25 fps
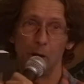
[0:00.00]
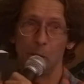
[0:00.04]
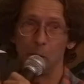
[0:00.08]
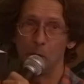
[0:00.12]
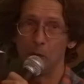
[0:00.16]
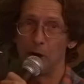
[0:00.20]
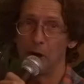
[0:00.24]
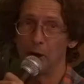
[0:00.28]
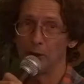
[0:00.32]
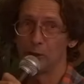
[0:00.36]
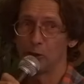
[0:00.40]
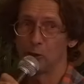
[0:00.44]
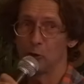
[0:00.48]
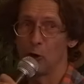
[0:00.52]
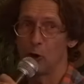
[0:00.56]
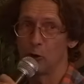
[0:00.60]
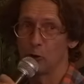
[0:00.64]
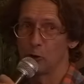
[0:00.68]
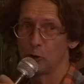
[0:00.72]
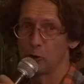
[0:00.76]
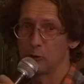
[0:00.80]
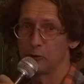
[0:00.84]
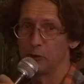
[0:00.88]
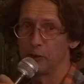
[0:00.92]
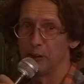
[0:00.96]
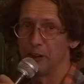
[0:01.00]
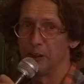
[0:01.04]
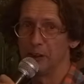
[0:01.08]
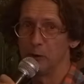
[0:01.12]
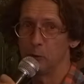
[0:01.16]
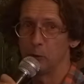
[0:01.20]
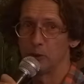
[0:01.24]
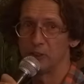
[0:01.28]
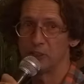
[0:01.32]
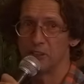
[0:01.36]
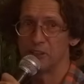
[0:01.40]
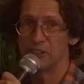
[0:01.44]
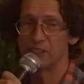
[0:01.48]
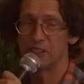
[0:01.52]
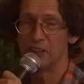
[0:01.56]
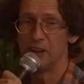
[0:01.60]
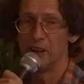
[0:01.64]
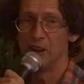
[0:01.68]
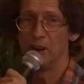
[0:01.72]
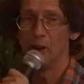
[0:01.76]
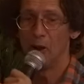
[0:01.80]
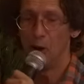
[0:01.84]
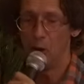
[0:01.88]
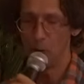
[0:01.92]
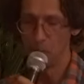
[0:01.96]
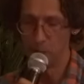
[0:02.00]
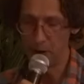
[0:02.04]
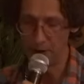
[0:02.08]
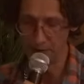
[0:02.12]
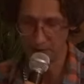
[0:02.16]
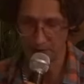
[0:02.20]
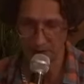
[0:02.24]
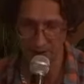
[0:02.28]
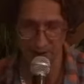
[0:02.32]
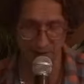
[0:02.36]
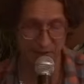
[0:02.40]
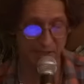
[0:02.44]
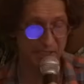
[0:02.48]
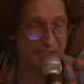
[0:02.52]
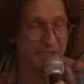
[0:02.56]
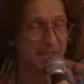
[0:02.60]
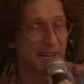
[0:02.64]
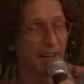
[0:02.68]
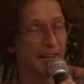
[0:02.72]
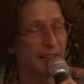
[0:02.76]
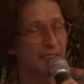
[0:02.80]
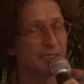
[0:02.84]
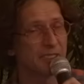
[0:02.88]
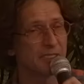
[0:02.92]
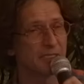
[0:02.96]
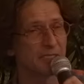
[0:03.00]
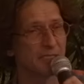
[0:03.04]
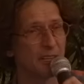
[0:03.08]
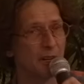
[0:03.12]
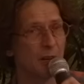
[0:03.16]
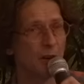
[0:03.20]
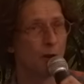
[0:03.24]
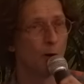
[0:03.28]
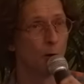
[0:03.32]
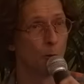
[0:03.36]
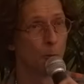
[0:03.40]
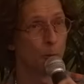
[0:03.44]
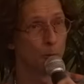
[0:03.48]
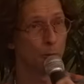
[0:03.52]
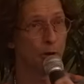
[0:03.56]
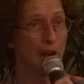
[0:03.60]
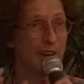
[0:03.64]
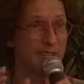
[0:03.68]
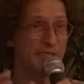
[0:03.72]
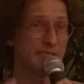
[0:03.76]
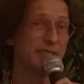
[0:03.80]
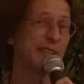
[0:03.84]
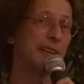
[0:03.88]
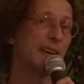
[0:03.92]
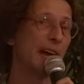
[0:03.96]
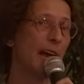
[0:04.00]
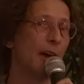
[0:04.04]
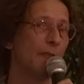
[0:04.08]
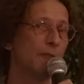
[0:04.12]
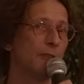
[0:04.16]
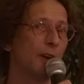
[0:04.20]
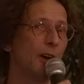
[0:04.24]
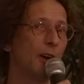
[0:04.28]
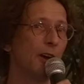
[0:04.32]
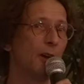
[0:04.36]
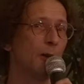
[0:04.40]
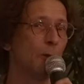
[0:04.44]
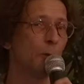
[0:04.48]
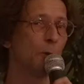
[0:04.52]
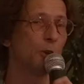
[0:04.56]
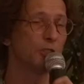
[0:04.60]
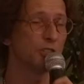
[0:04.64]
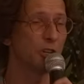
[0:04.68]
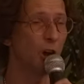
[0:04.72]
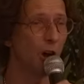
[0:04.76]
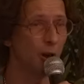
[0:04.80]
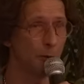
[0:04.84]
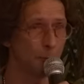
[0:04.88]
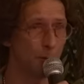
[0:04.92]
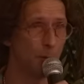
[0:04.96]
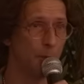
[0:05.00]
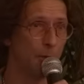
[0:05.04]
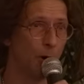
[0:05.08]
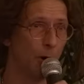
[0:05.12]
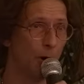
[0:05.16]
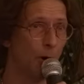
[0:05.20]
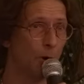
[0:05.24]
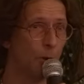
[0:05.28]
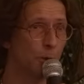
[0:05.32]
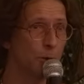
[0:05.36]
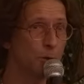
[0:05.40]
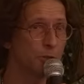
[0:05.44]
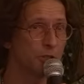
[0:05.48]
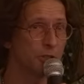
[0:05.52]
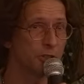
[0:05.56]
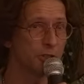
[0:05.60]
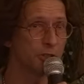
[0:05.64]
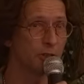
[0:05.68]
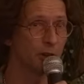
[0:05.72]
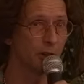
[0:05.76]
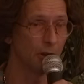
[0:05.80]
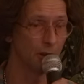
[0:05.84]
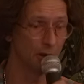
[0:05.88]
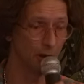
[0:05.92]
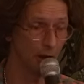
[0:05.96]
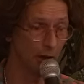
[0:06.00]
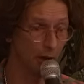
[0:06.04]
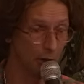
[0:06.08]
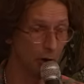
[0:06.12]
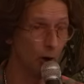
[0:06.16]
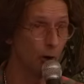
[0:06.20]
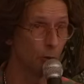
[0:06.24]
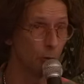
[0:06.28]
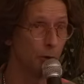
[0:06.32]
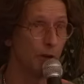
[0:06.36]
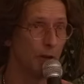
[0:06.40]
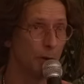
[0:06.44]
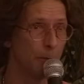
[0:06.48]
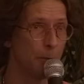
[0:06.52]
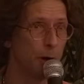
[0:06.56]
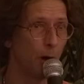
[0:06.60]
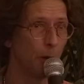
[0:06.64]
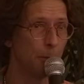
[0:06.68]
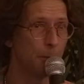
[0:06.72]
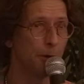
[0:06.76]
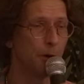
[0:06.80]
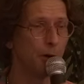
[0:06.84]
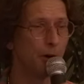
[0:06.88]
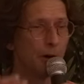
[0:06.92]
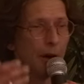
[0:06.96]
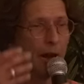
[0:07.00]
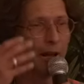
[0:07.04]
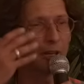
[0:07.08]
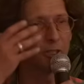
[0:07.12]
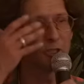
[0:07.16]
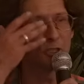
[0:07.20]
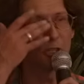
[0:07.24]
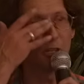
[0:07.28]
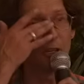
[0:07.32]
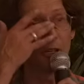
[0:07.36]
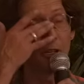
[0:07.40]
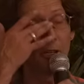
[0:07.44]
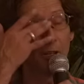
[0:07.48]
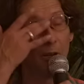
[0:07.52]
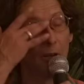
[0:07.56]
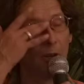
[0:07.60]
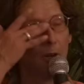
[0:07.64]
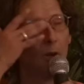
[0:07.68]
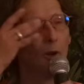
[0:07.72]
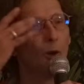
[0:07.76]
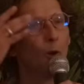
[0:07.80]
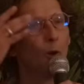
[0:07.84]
um, iconography, which is a bundle of sticks pressed together, which I proposed, and I got really popular actually,